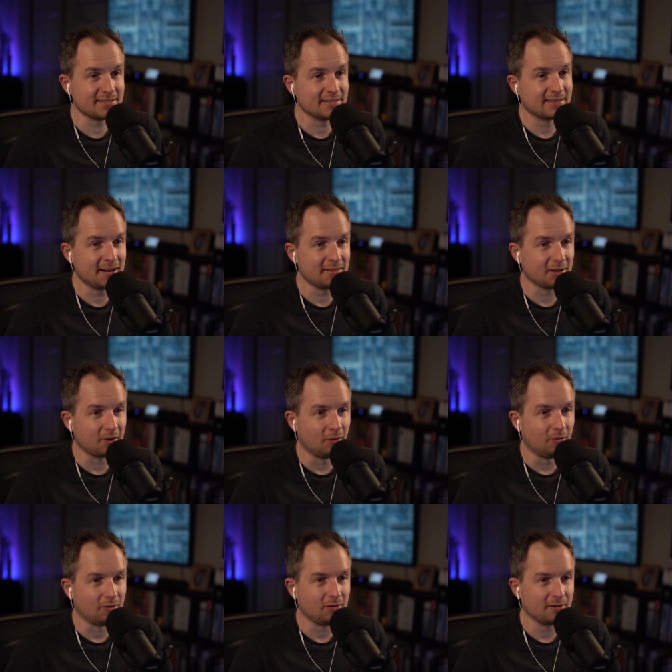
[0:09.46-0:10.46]
that's the
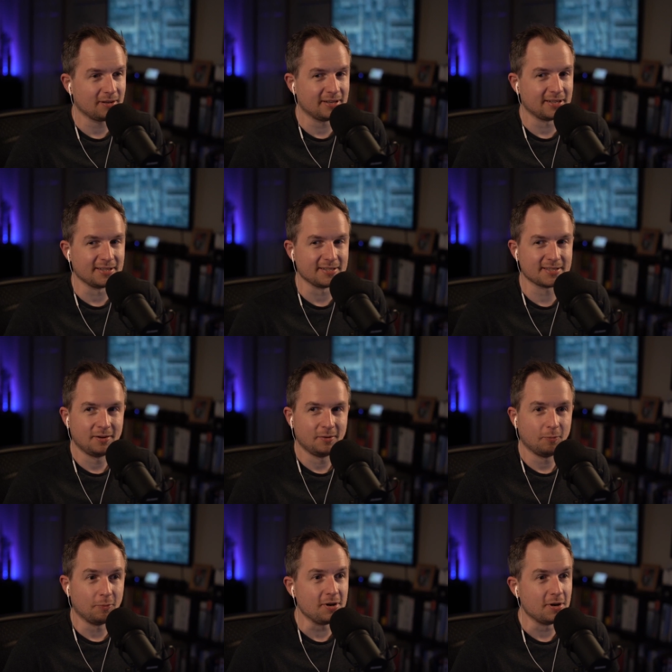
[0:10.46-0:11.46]
goal is
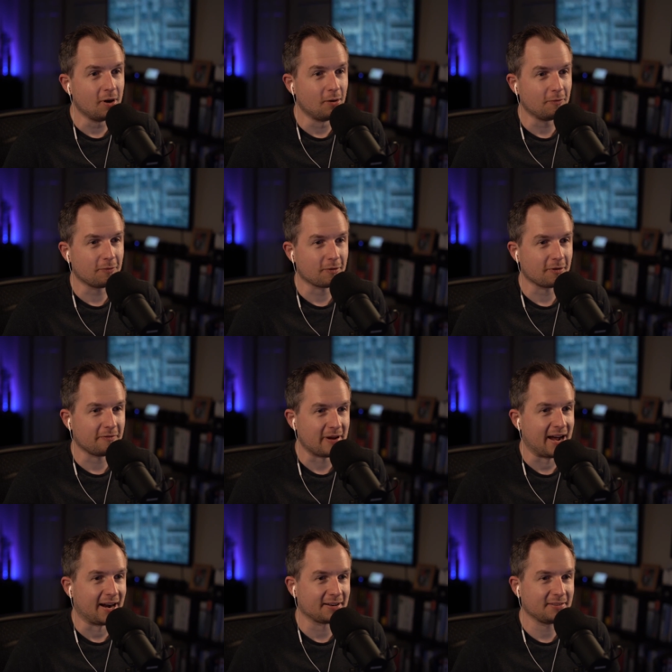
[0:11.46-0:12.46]
we know for a
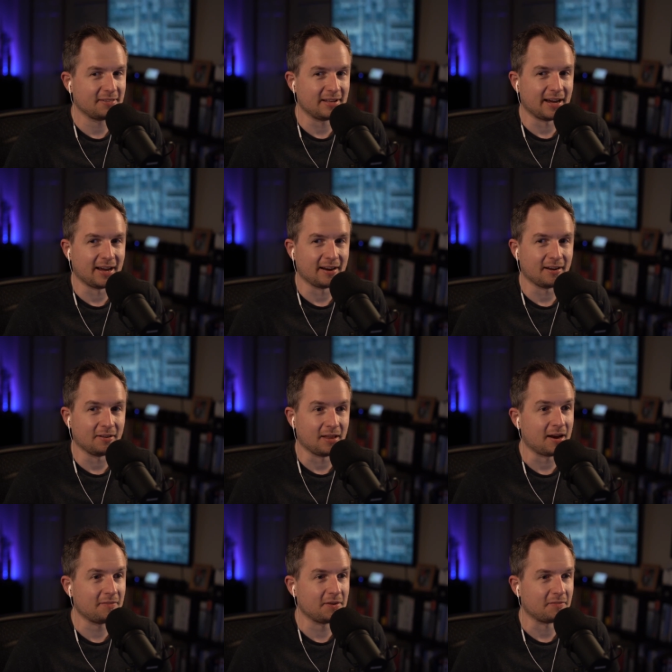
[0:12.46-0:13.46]
fact that a
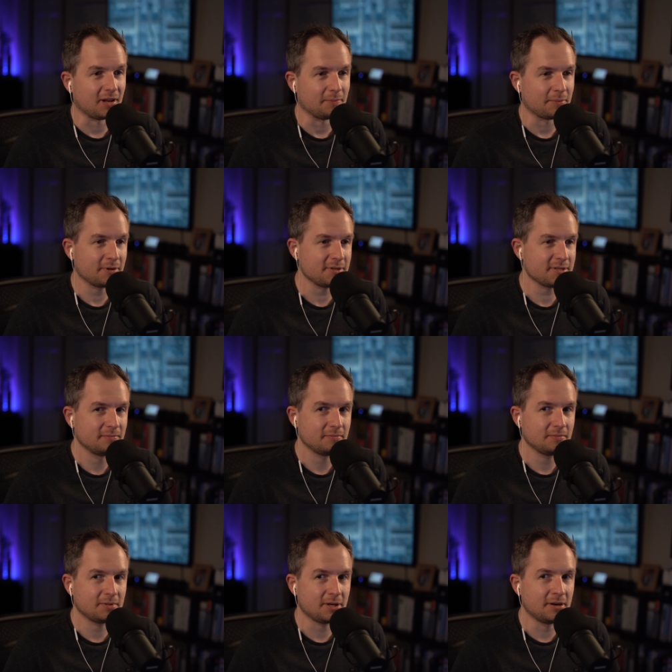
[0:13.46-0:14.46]
lot of developers
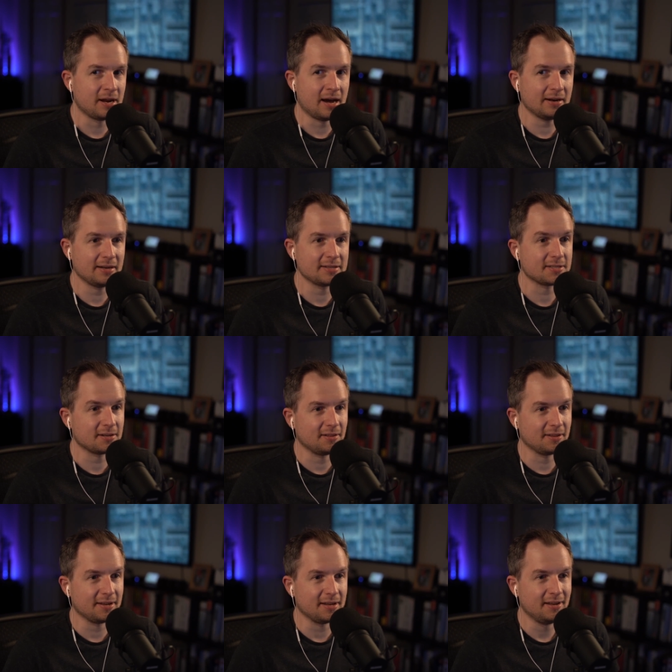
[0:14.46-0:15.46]
they're not
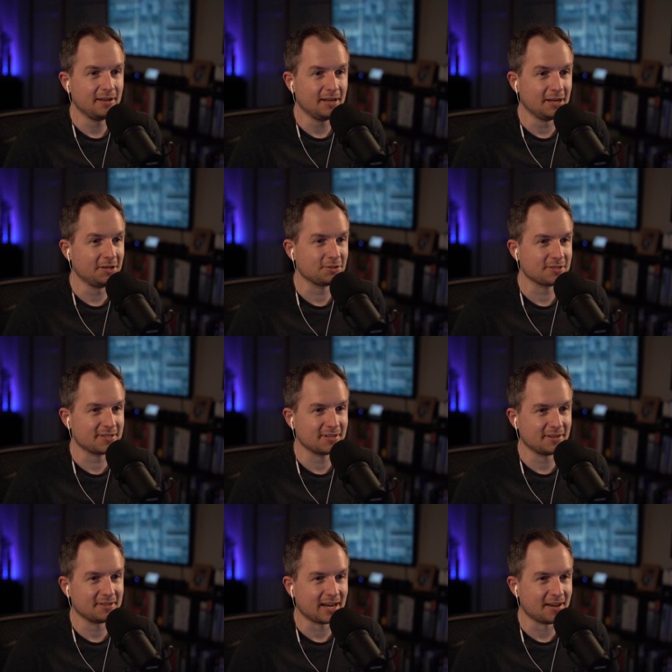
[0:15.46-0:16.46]
necessarily
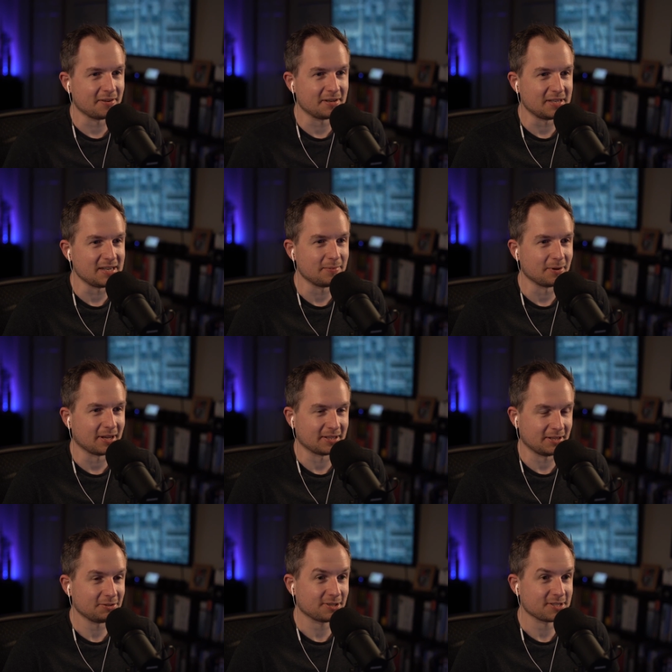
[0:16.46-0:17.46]
interested in diving deep in like
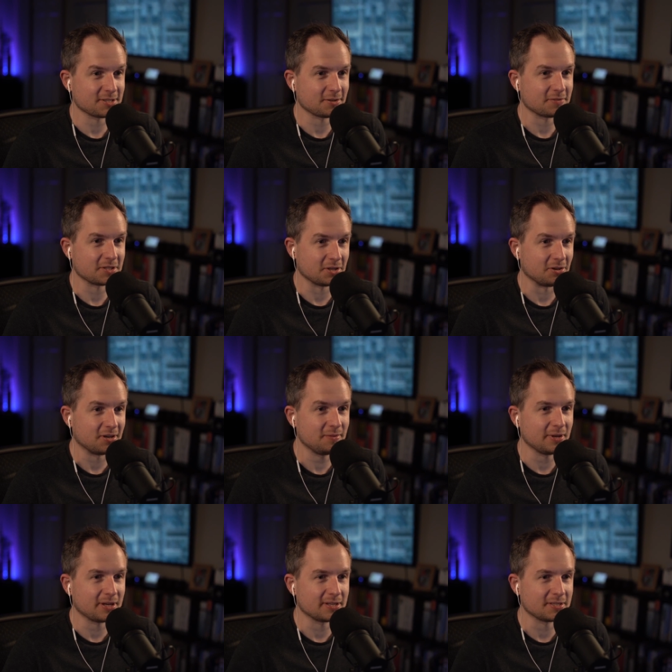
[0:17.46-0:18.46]
the intricacies of security
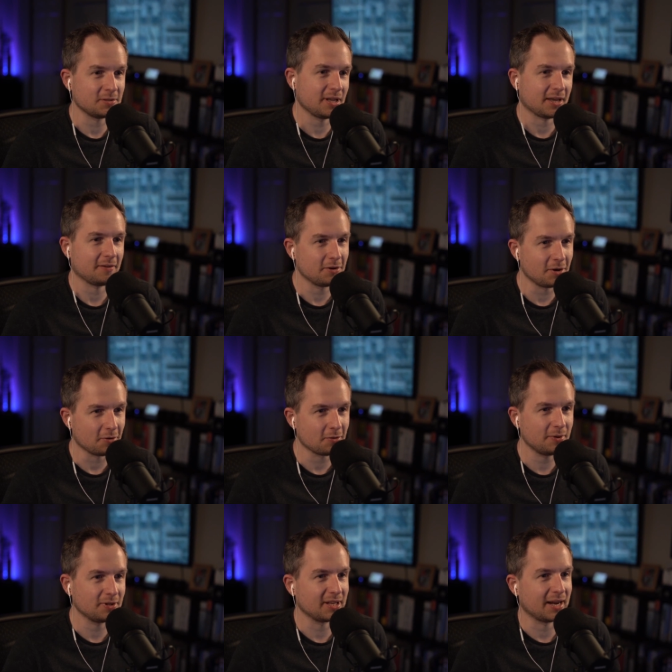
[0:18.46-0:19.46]
because to me if you're, you're
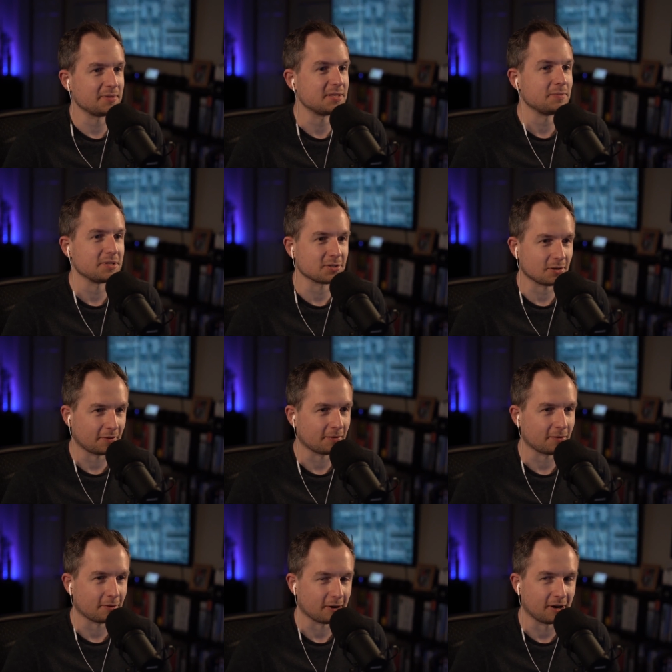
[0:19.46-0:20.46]
building an mcp server
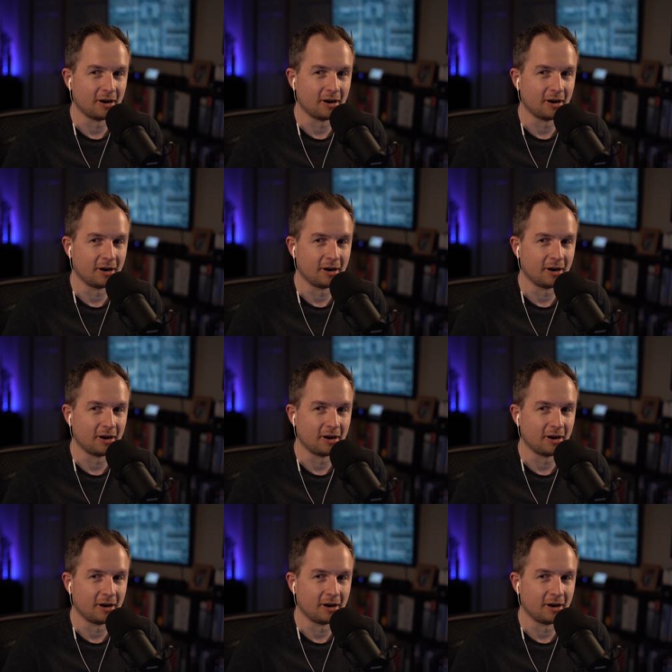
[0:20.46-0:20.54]
for